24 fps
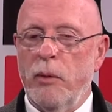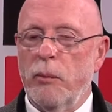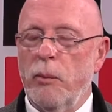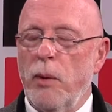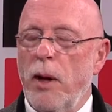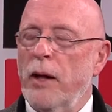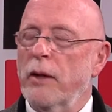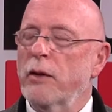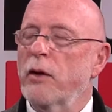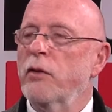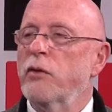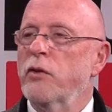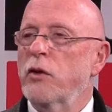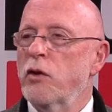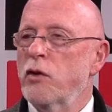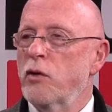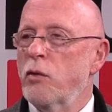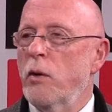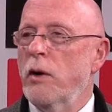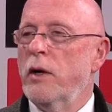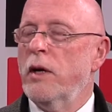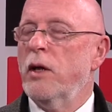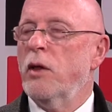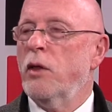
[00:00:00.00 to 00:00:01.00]
Policy
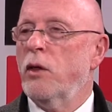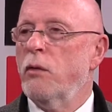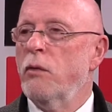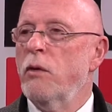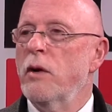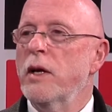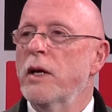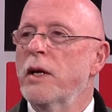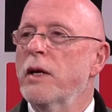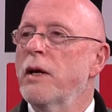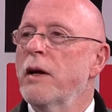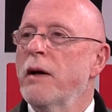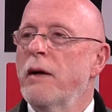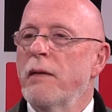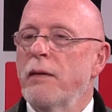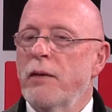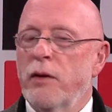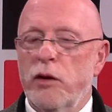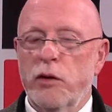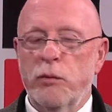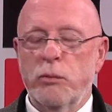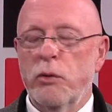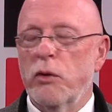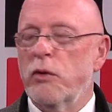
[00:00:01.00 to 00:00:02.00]
23
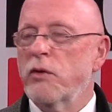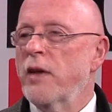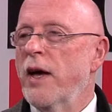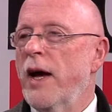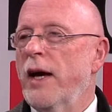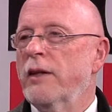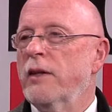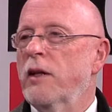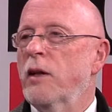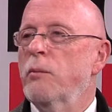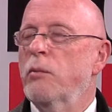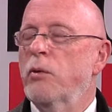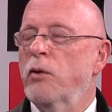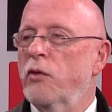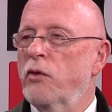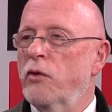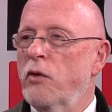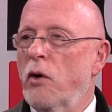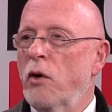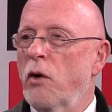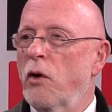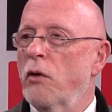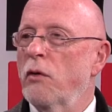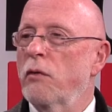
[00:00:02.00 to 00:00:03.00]
is protect and
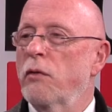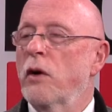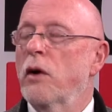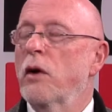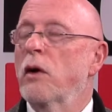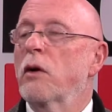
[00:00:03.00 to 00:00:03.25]
preserve